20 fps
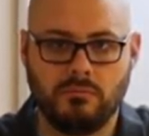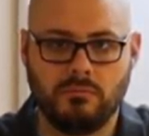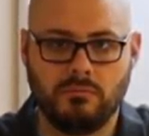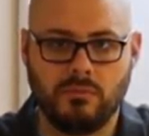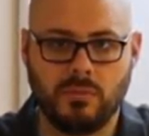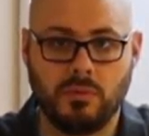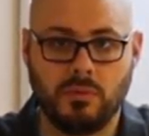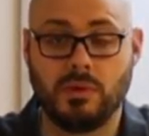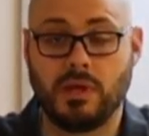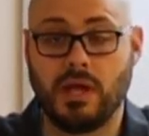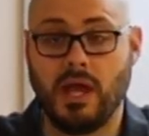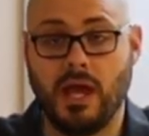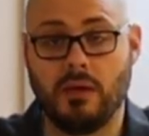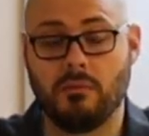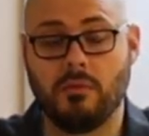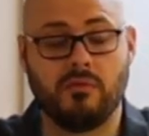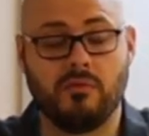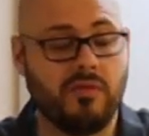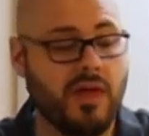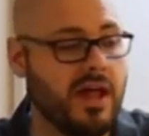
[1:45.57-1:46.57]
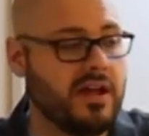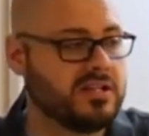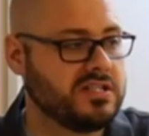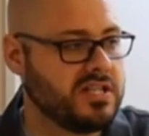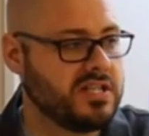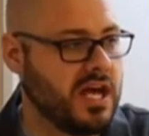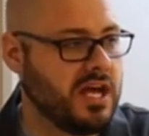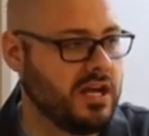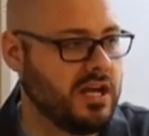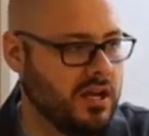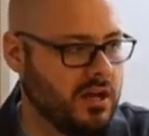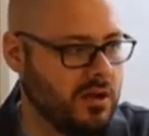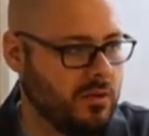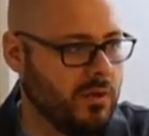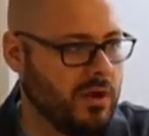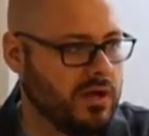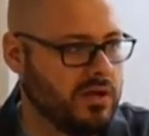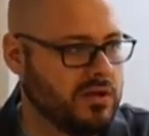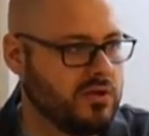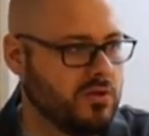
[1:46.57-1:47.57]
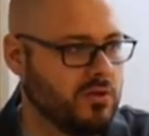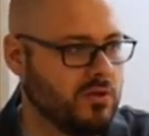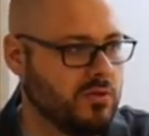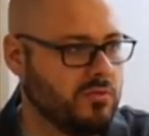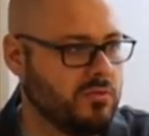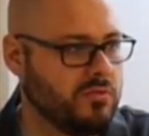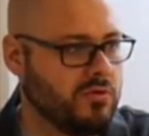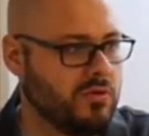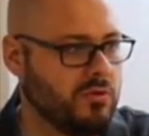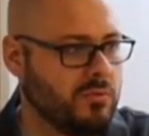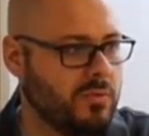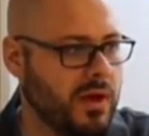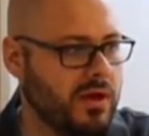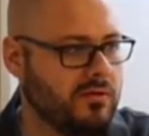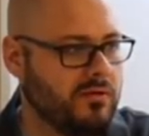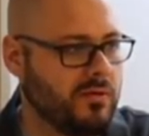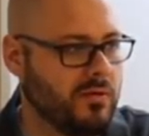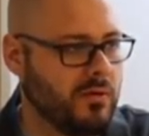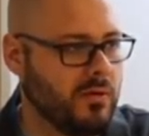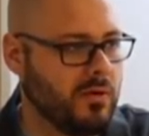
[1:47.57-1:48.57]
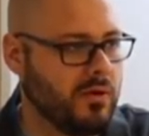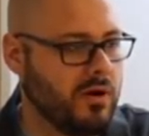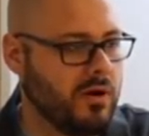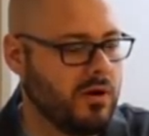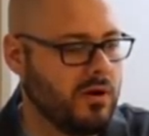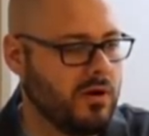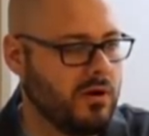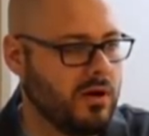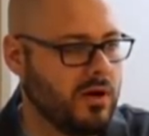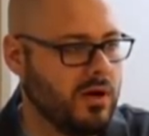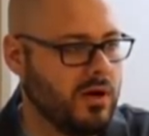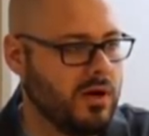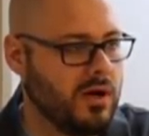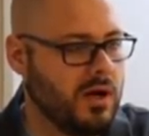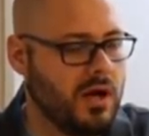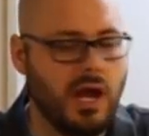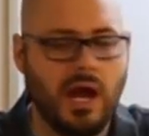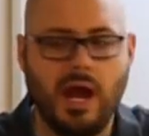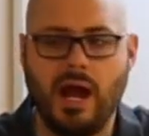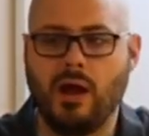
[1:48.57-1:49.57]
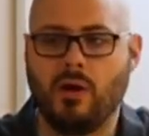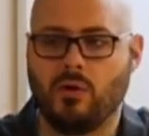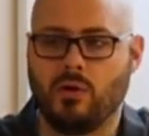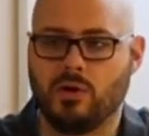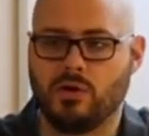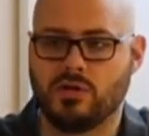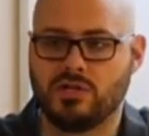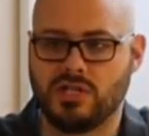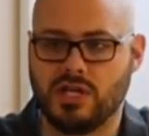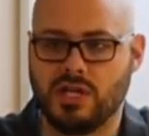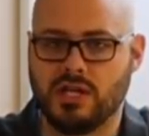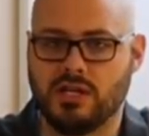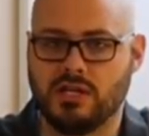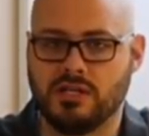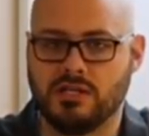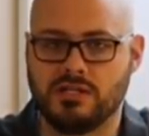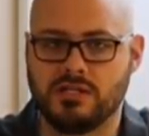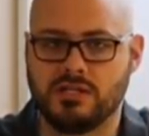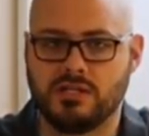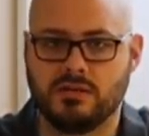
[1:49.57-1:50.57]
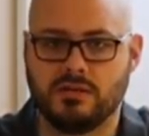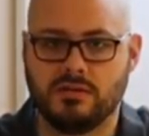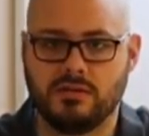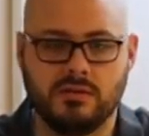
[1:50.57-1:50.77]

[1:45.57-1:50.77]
who became of that estate anyway, to, to pay for our sins.